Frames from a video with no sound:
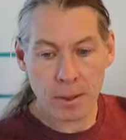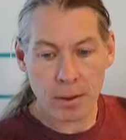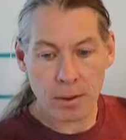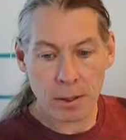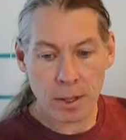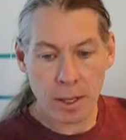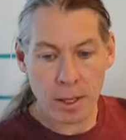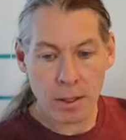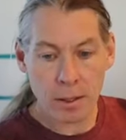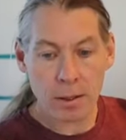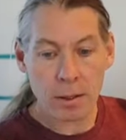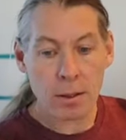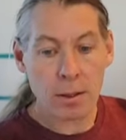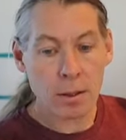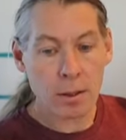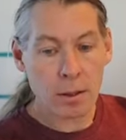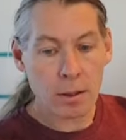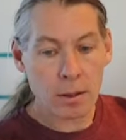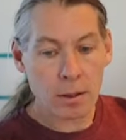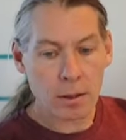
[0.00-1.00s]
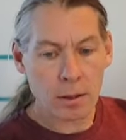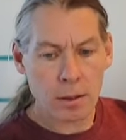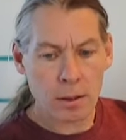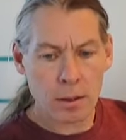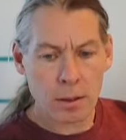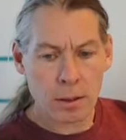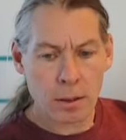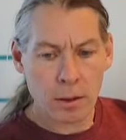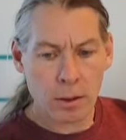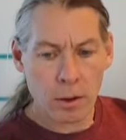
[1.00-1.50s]
Okay?
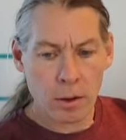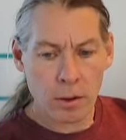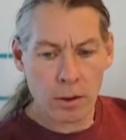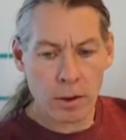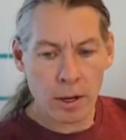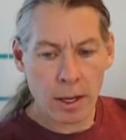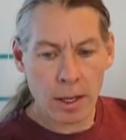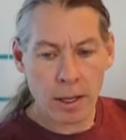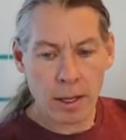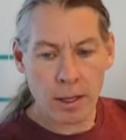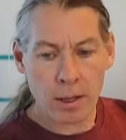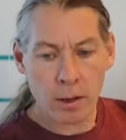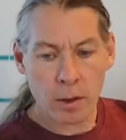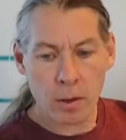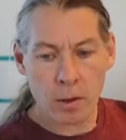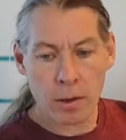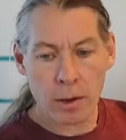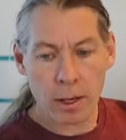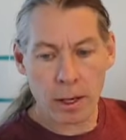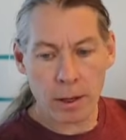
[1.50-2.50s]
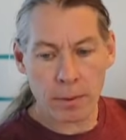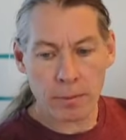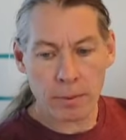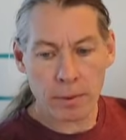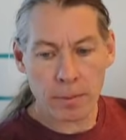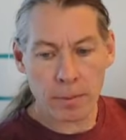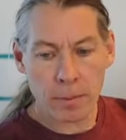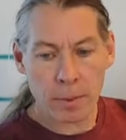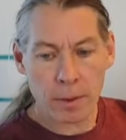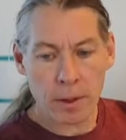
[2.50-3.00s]
Lower right and lower left.
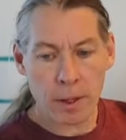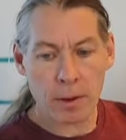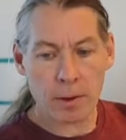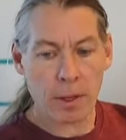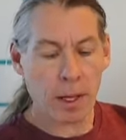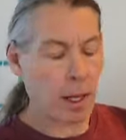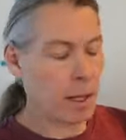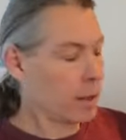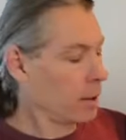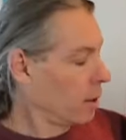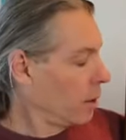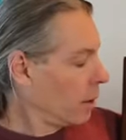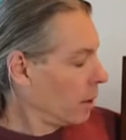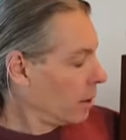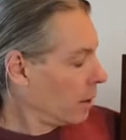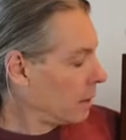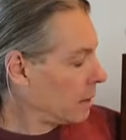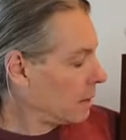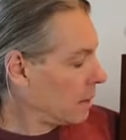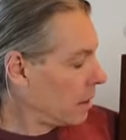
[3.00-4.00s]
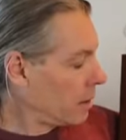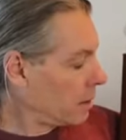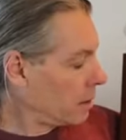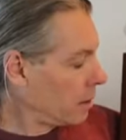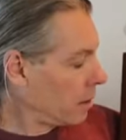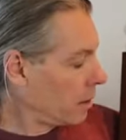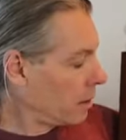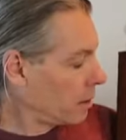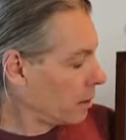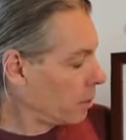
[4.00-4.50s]
Okay?
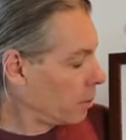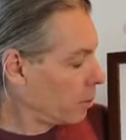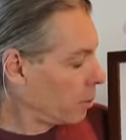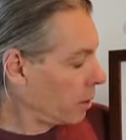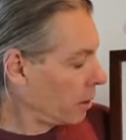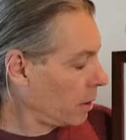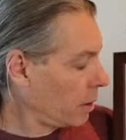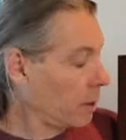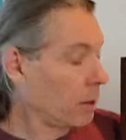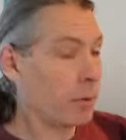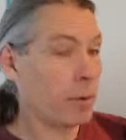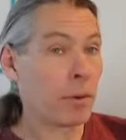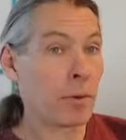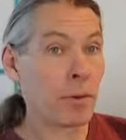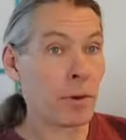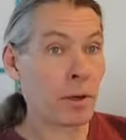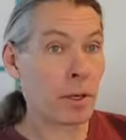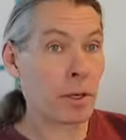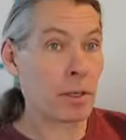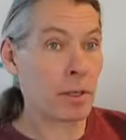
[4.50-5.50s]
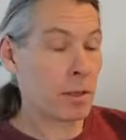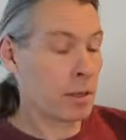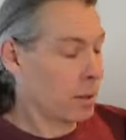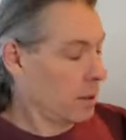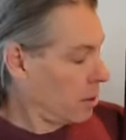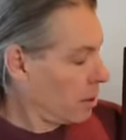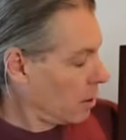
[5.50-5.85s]
Essentially, it's completely reversed.